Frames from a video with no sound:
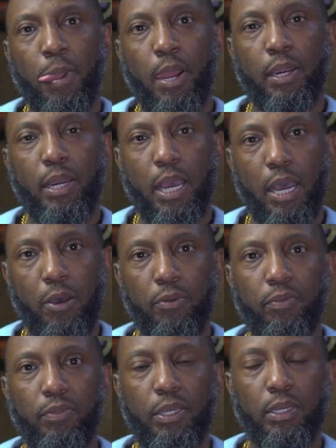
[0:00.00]
and
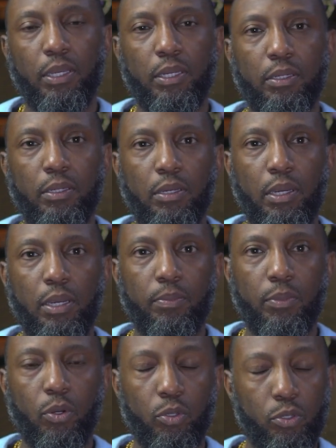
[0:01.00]
how they can
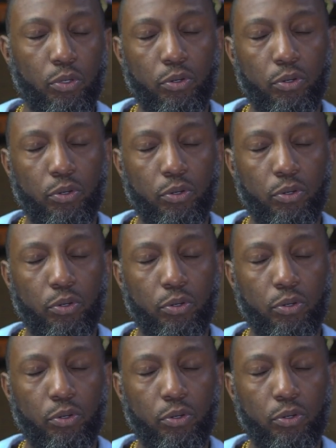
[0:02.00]
also